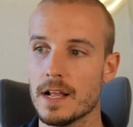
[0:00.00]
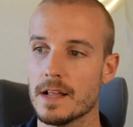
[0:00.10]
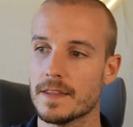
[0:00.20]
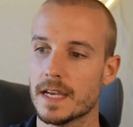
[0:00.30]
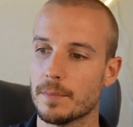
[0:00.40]

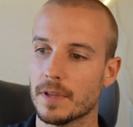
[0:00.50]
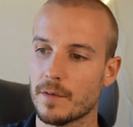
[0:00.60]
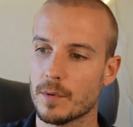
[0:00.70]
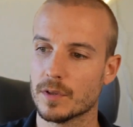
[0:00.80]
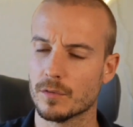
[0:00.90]
then i believe we
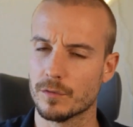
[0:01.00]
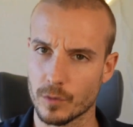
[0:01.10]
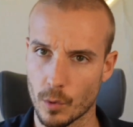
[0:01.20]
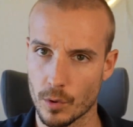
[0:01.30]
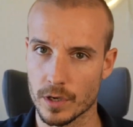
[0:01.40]
went to
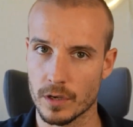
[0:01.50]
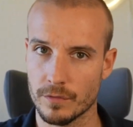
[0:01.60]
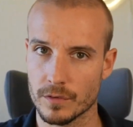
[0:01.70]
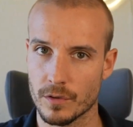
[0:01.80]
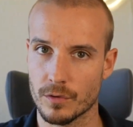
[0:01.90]
florida for
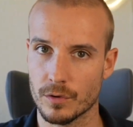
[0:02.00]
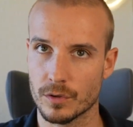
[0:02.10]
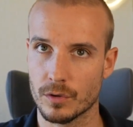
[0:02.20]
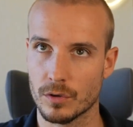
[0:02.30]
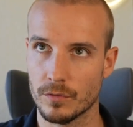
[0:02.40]
the third
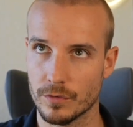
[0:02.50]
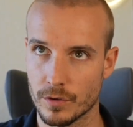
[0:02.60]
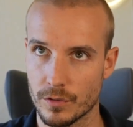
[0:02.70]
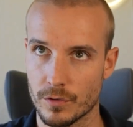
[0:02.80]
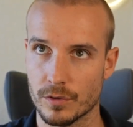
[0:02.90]
for the
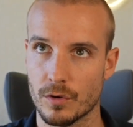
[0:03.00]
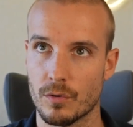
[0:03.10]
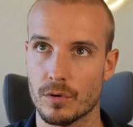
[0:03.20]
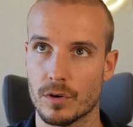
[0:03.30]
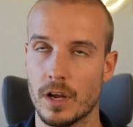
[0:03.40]
third
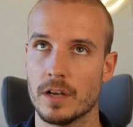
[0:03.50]
quarter uh,